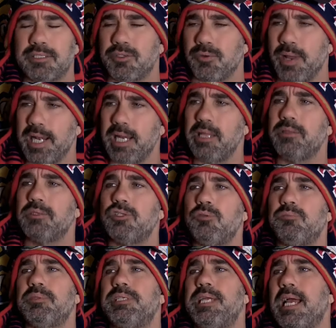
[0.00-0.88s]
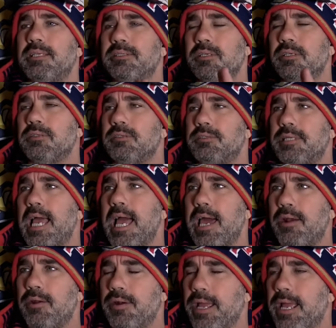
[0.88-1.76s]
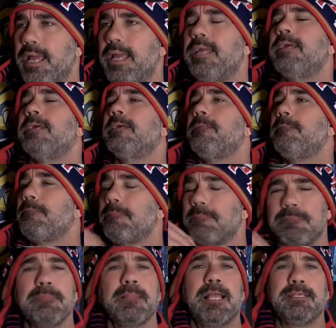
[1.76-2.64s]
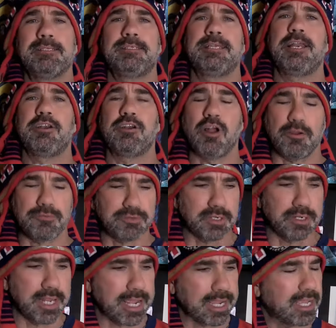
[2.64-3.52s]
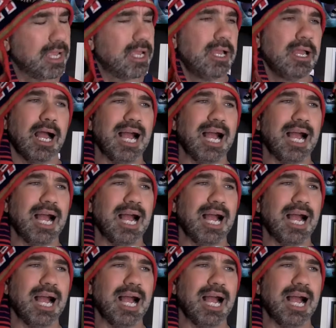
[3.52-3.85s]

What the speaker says: So any of the Super Chats on Saturday, I send it off to Nick.